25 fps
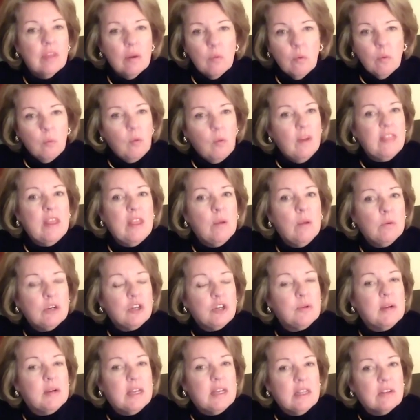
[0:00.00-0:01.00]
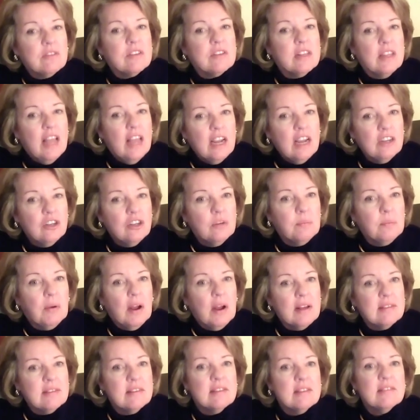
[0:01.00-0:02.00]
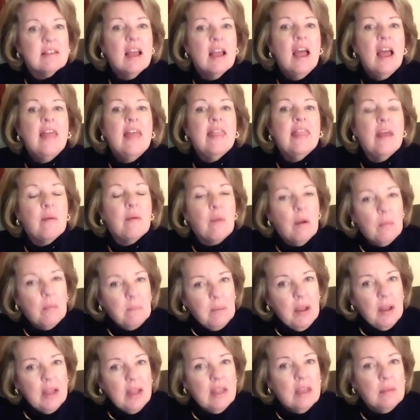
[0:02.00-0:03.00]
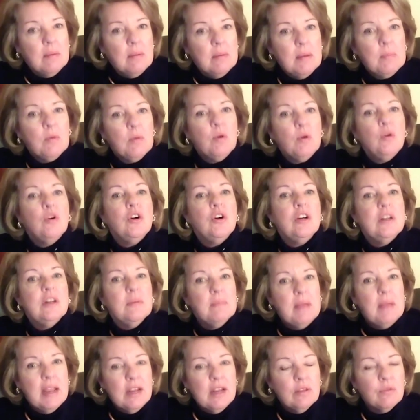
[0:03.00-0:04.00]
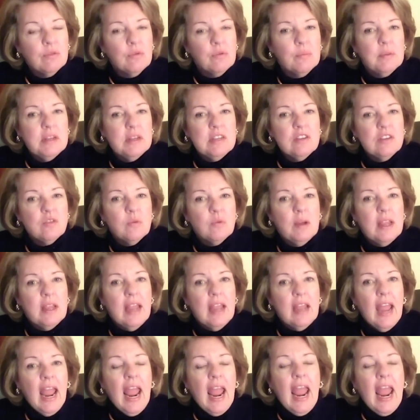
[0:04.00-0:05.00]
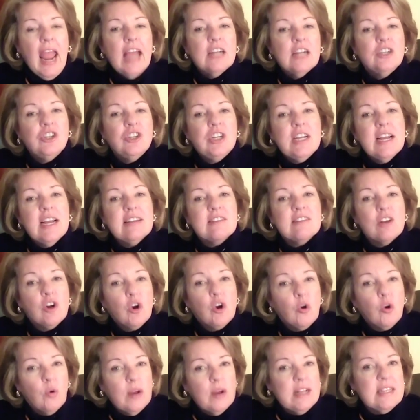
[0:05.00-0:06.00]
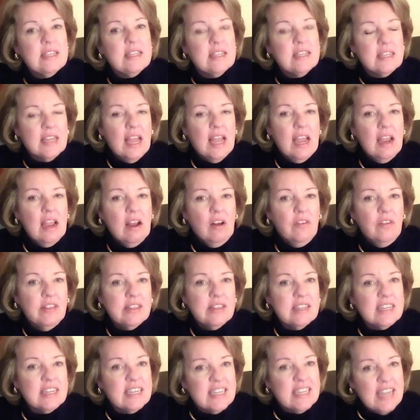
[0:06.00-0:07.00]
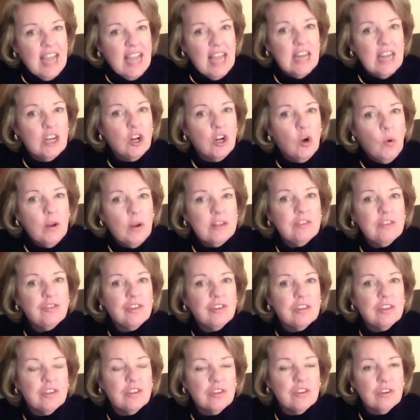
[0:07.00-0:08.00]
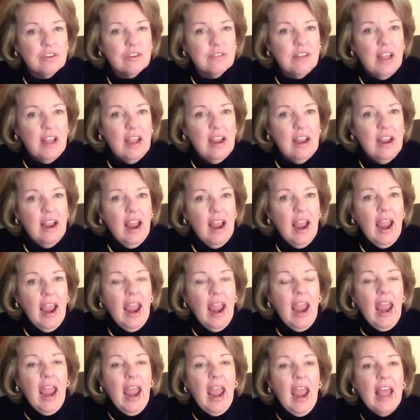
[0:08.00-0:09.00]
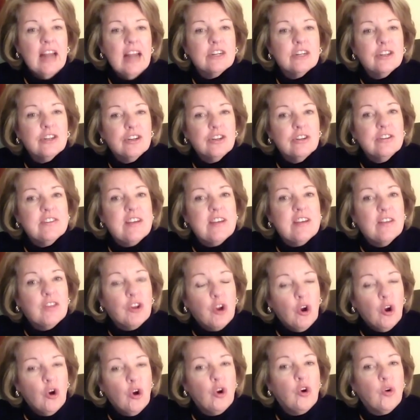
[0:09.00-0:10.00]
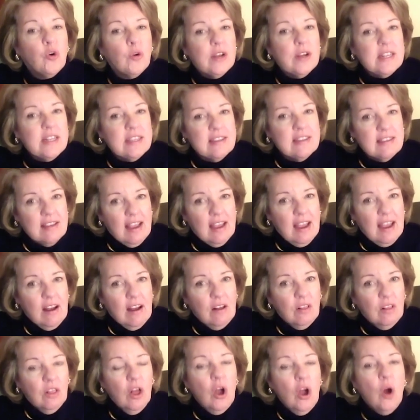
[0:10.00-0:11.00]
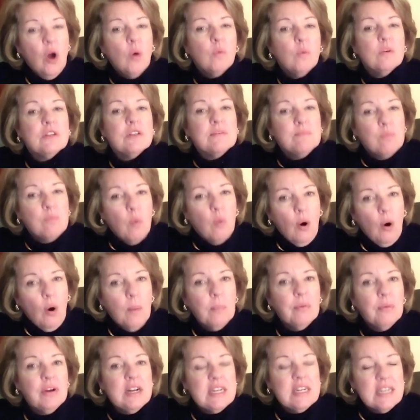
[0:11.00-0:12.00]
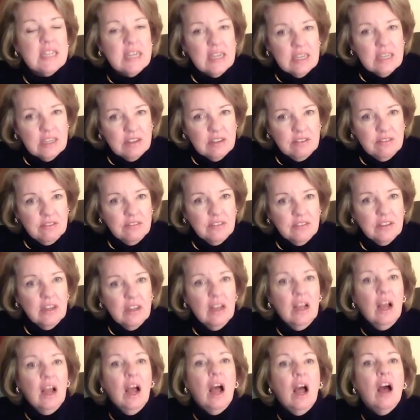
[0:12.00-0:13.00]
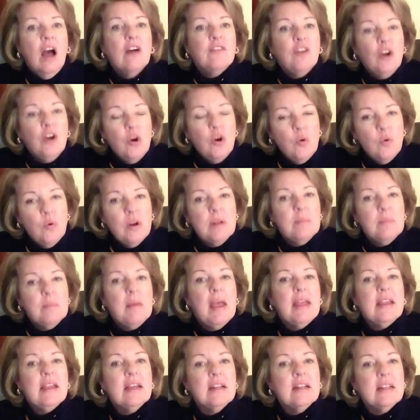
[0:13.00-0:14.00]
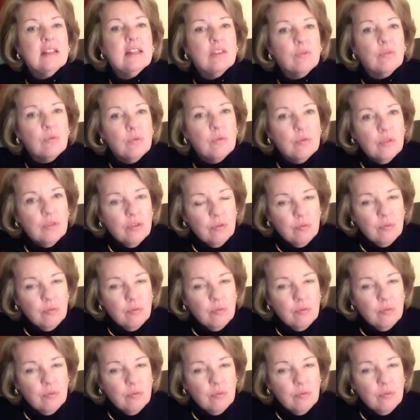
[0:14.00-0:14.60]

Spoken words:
what they were doing in their selection process. They were picking people who couldn't make it through Beast Week. And she has a grit scale that's a 10-question survey. And it turns out that her grit scale was more predictive of who would make it through